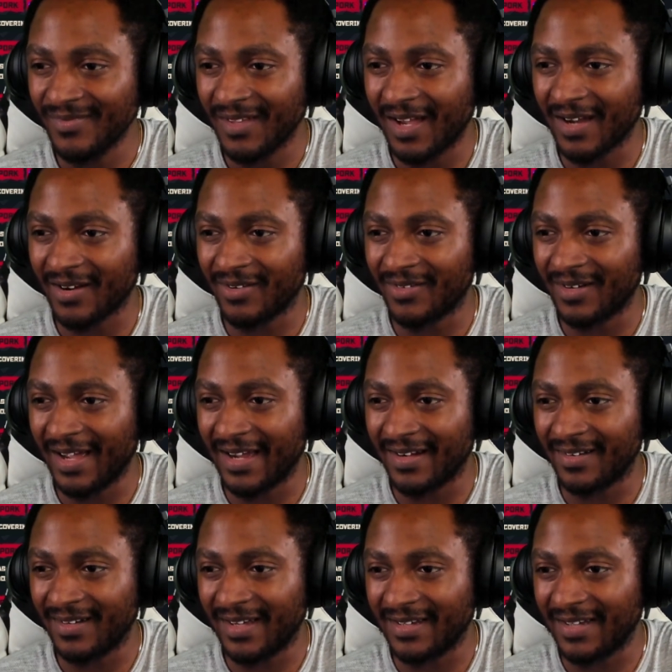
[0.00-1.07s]
i don't I,
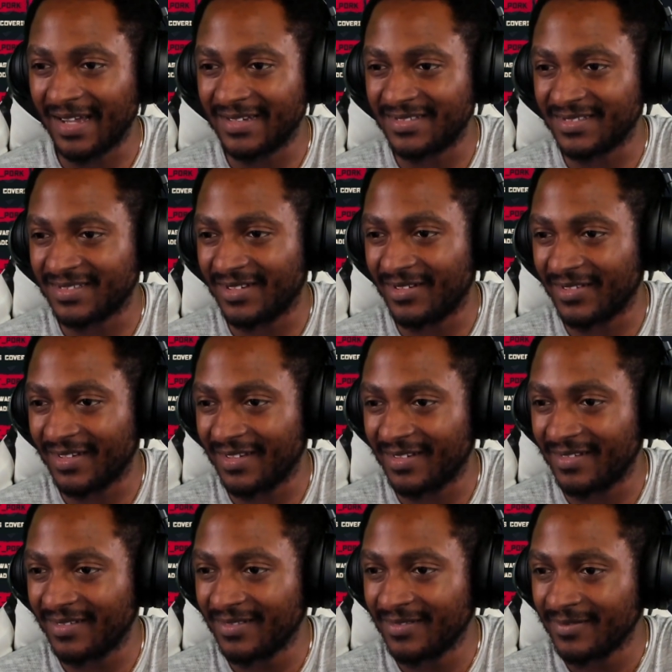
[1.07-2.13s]
I i just don't get
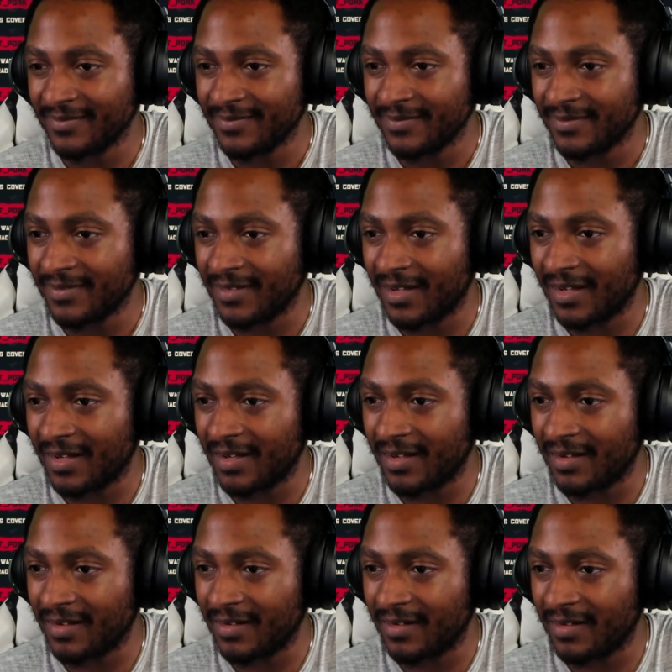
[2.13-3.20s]
it
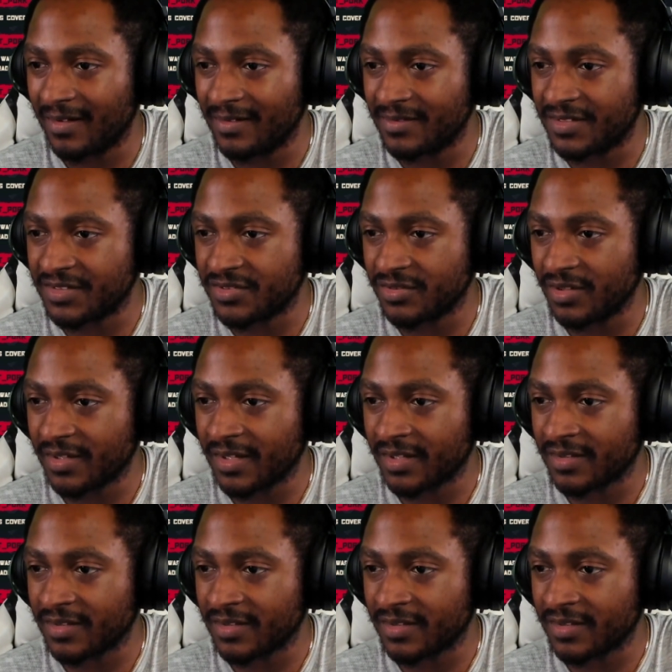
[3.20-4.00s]
uh did you look